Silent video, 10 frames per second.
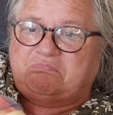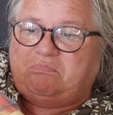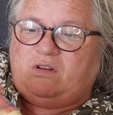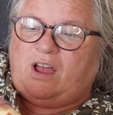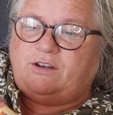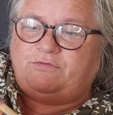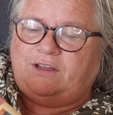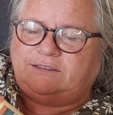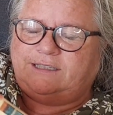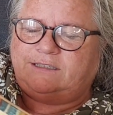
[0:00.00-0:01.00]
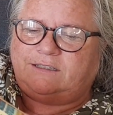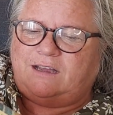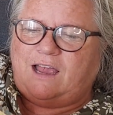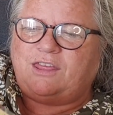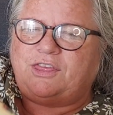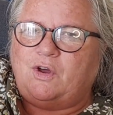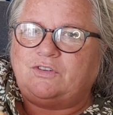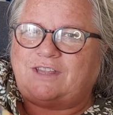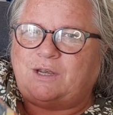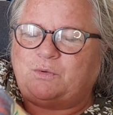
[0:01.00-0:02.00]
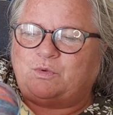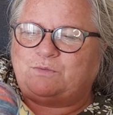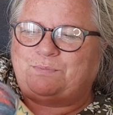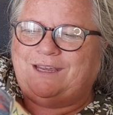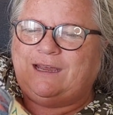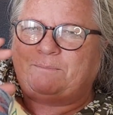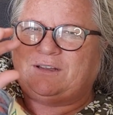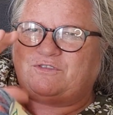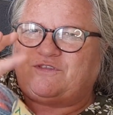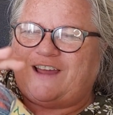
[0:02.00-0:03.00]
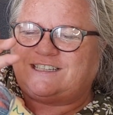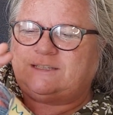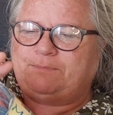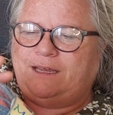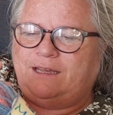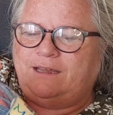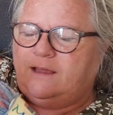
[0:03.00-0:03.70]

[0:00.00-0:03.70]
kind of felt it, I thought that it would be a bit raspy,